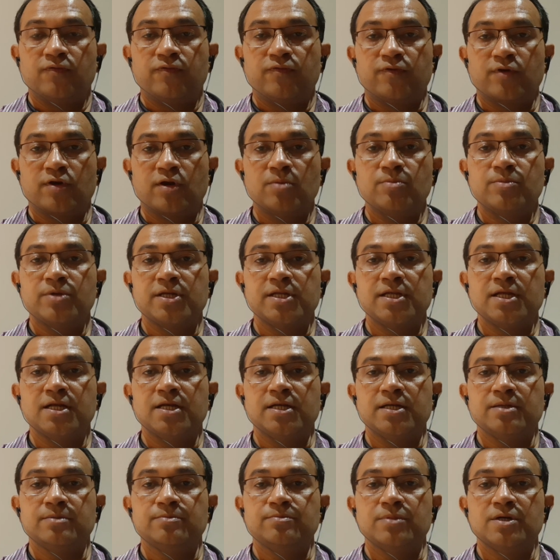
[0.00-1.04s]
from real
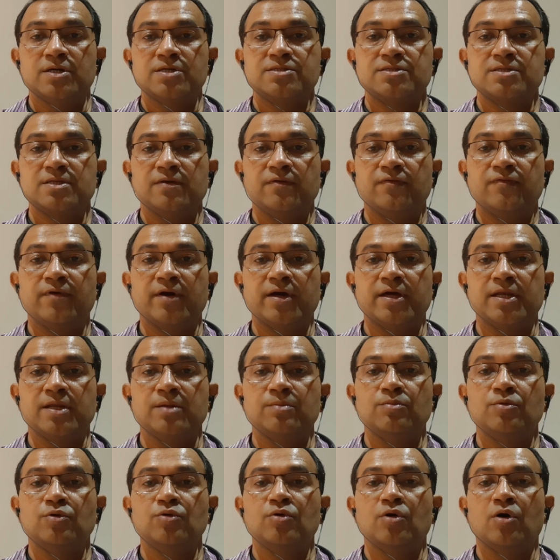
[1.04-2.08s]
numbers, if I
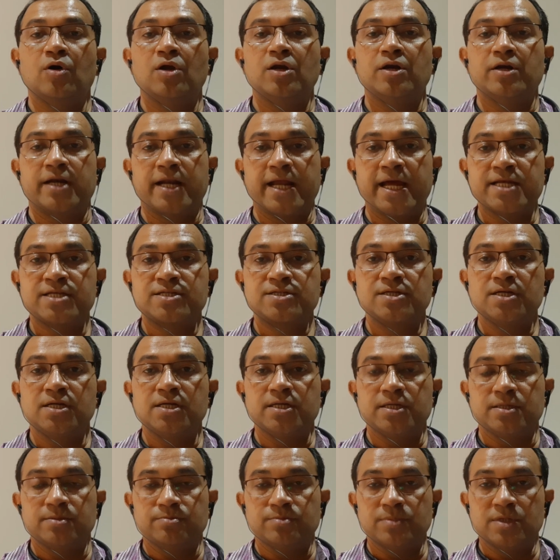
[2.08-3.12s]
remove all rational
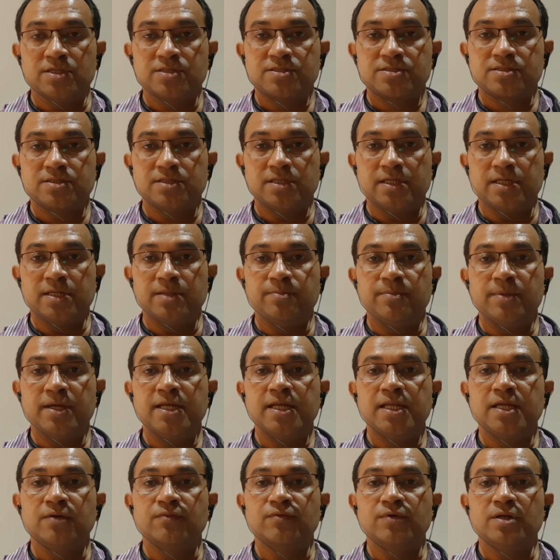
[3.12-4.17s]
numbers, the
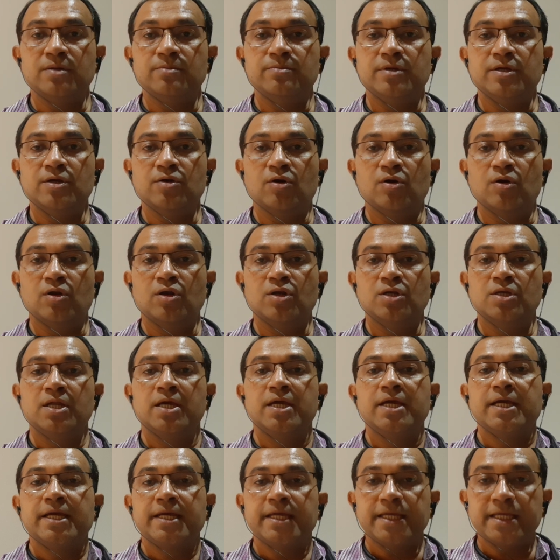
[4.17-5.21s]
remaining will be
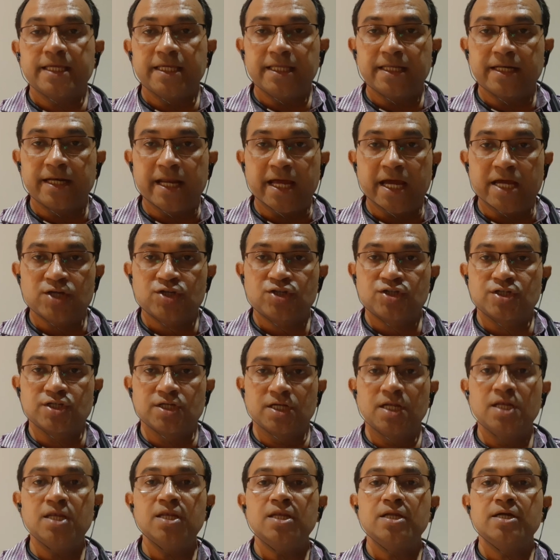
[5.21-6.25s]
all
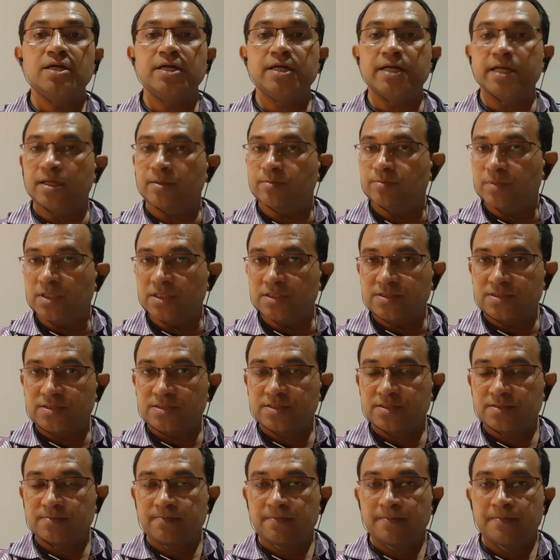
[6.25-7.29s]
irrational
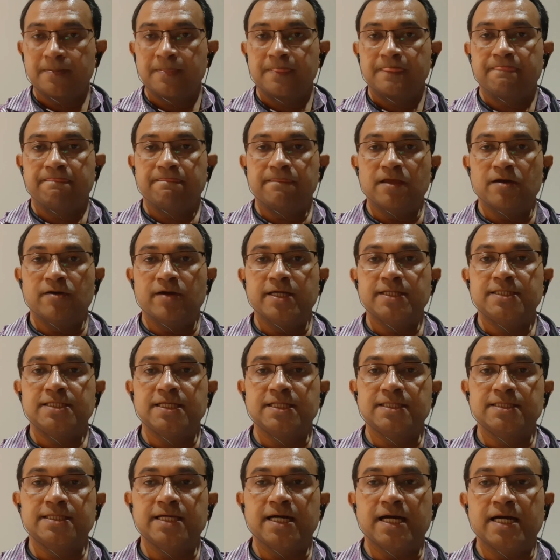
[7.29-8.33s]
numbers. Now I
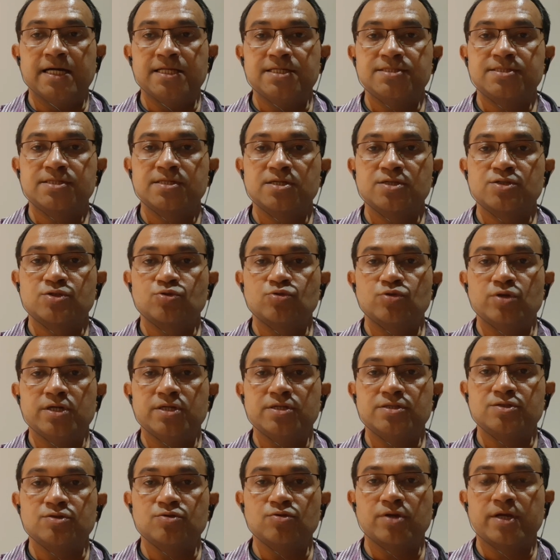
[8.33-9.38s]
think the answer,
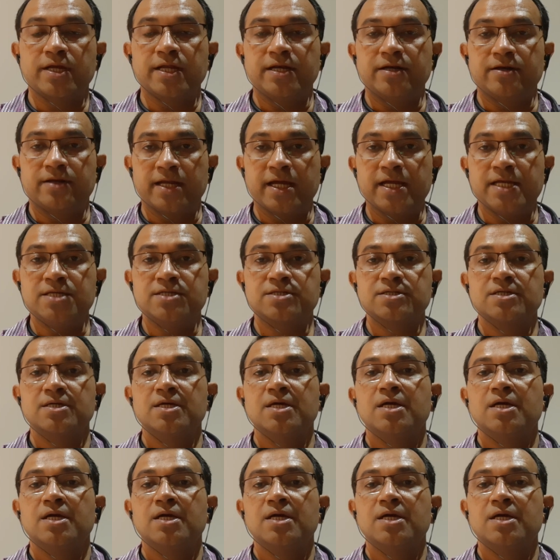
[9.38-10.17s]
students, you can write